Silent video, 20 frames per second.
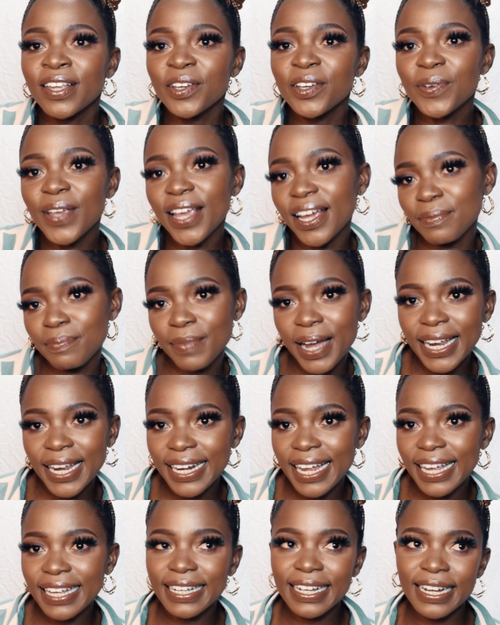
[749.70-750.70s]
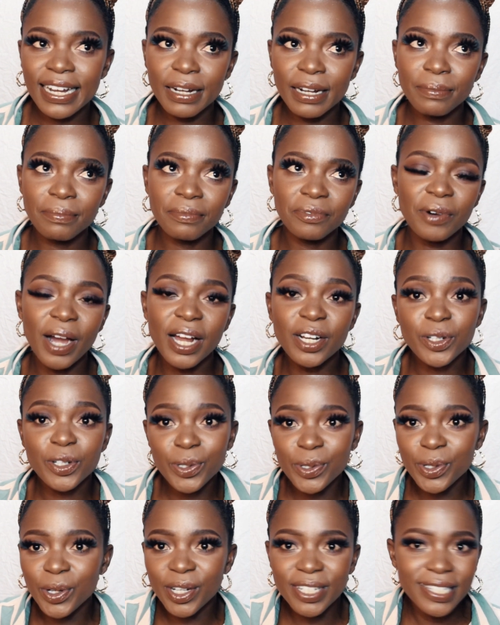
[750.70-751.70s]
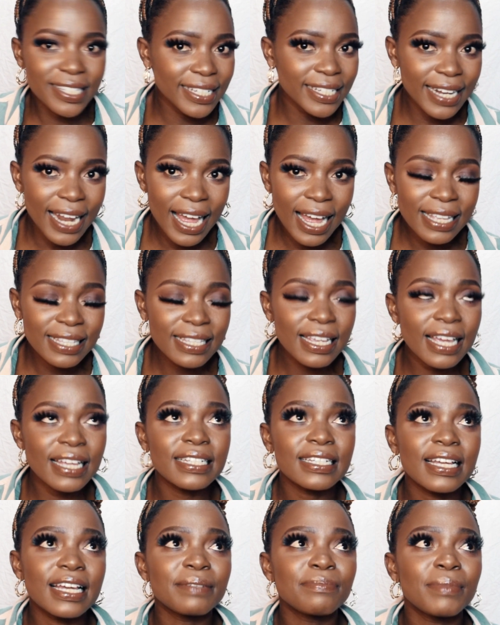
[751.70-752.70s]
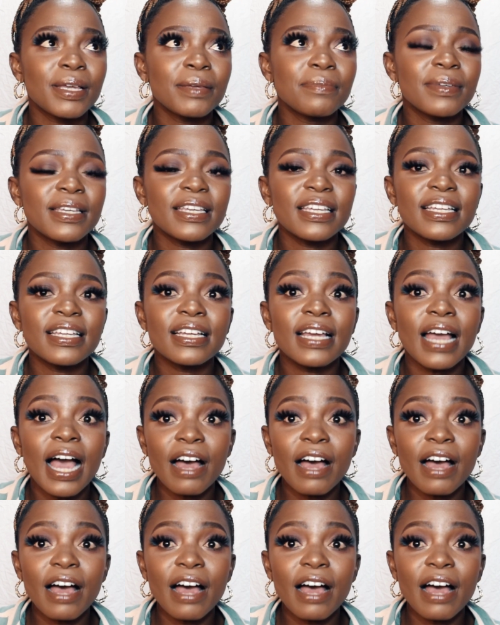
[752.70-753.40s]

can buy like 1-2 concealers and maybe